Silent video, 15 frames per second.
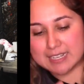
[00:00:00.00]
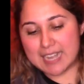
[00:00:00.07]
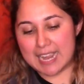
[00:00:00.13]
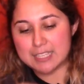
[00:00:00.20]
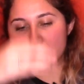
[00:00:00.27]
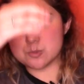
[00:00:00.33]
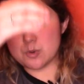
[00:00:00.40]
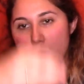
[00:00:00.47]

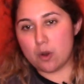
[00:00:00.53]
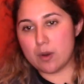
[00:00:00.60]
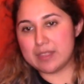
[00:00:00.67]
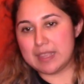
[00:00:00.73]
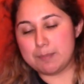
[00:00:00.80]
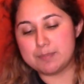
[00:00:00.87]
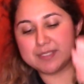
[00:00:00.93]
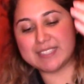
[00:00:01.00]
nice row
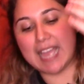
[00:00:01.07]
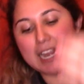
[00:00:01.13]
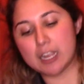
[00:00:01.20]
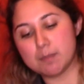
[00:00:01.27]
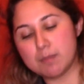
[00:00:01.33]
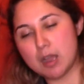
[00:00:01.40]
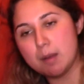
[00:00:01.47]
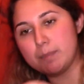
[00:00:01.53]
and they stack
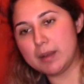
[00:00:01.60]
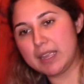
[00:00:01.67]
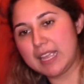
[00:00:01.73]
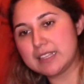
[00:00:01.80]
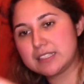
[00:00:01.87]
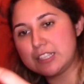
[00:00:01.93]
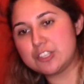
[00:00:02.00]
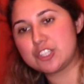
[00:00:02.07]
them up
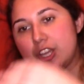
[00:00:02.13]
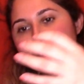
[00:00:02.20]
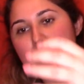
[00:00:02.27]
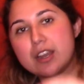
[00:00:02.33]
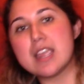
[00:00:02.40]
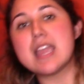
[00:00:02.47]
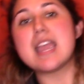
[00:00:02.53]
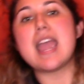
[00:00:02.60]
against each
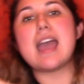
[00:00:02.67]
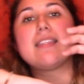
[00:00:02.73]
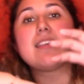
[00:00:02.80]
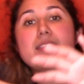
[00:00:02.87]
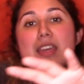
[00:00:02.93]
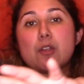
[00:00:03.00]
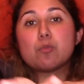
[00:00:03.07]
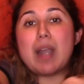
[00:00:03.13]
other. And
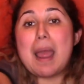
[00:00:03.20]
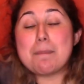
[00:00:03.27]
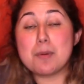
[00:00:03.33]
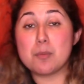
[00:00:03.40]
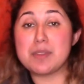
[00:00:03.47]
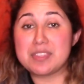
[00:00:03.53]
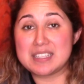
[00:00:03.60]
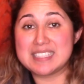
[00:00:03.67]
then they wrap
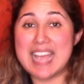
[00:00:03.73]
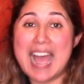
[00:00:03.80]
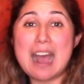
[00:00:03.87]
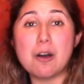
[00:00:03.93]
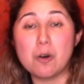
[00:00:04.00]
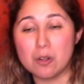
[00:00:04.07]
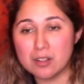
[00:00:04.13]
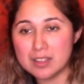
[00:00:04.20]
them with a
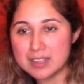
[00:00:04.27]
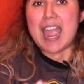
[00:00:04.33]
towel